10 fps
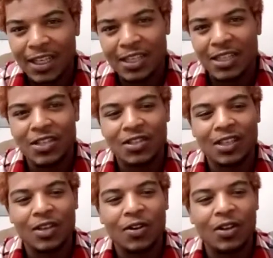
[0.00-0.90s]

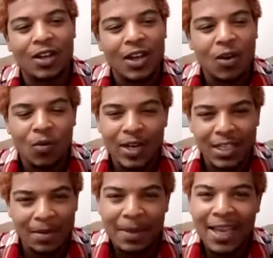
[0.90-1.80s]
essentially, or what
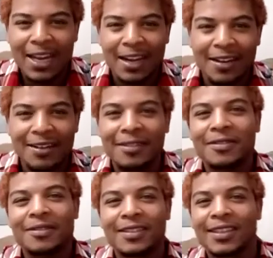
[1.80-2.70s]
is it made out
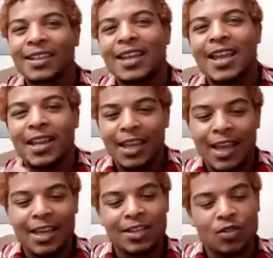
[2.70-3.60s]
of. And
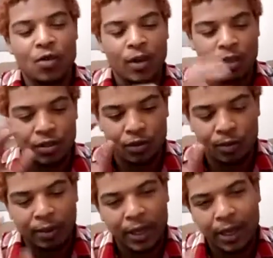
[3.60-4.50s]
that is going to
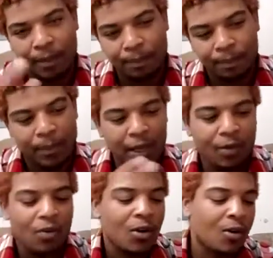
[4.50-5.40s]
play a
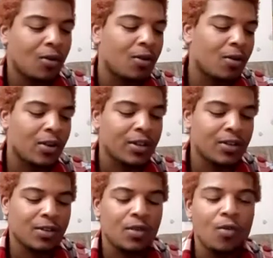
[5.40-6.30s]
big role on
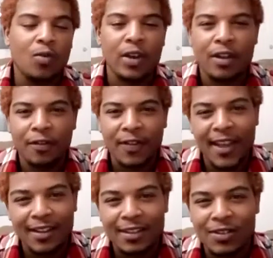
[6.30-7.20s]
what
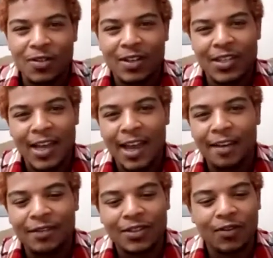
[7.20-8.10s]
effect it's going to
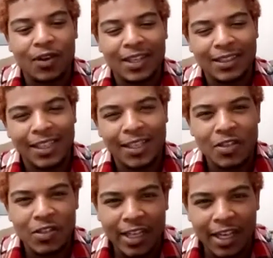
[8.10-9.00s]
have as far as
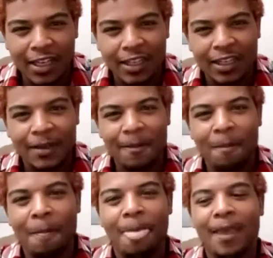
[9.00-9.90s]
energetically.
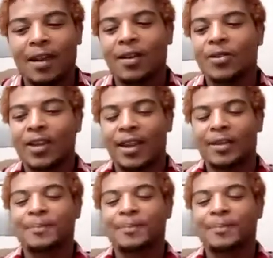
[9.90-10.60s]
Okay.